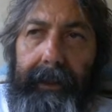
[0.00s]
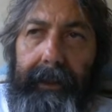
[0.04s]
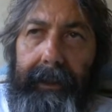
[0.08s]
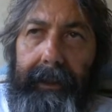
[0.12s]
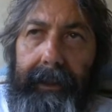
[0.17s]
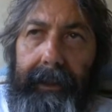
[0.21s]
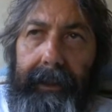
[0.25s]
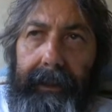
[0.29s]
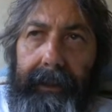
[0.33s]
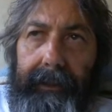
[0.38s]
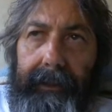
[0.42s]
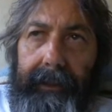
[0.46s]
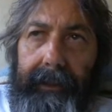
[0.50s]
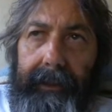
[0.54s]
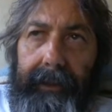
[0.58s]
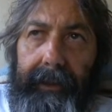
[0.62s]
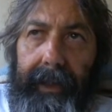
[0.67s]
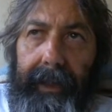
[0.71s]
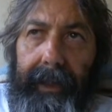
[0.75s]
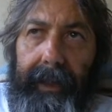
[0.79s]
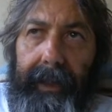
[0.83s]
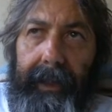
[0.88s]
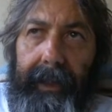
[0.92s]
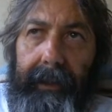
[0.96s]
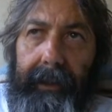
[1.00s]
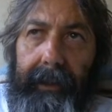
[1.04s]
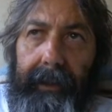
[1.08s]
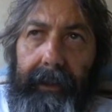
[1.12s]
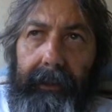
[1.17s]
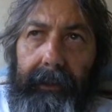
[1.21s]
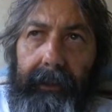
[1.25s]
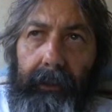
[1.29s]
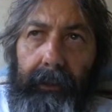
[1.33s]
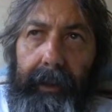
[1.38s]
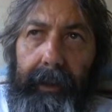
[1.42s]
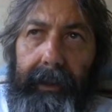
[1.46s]
is that
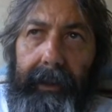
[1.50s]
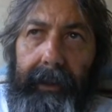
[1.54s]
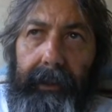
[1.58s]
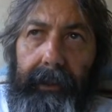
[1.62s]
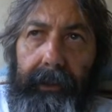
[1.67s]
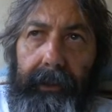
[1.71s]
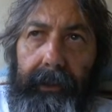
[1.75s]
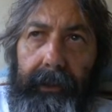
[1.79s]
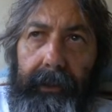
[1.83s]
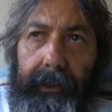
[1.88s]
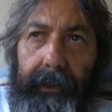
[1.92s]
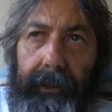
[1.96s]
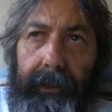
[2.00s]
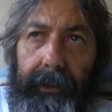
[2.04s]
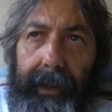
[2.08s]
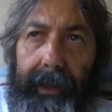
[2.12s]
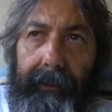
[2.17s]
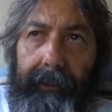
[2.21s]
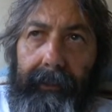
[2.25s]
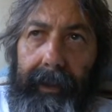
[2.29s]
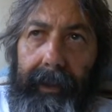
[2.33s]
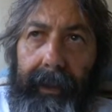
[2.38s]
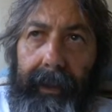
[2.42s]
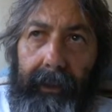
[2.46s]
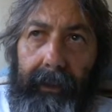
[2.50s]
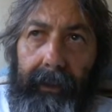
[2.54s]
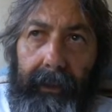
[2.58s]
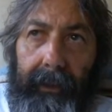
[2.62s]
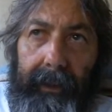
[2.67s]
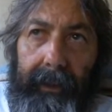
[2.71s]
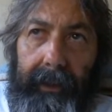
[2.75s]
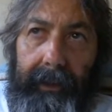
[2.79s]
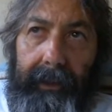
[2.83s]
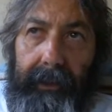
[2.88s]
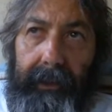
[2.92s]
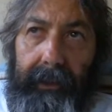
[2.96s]
when you have an
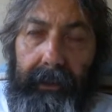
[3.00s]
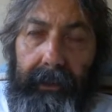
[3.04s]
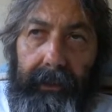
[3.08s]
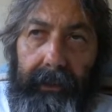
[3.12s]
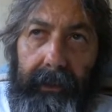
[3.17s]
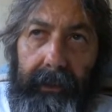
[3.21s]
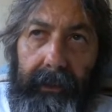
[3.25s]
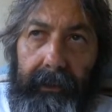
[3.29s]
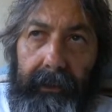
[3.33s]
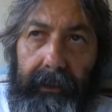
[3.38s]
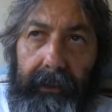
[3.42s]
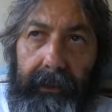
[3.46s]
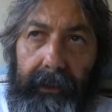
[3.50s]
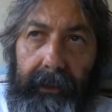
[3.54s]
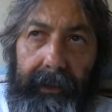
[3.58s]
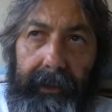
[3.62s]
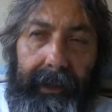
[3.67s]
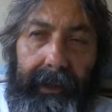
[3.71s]
alkaline soil, you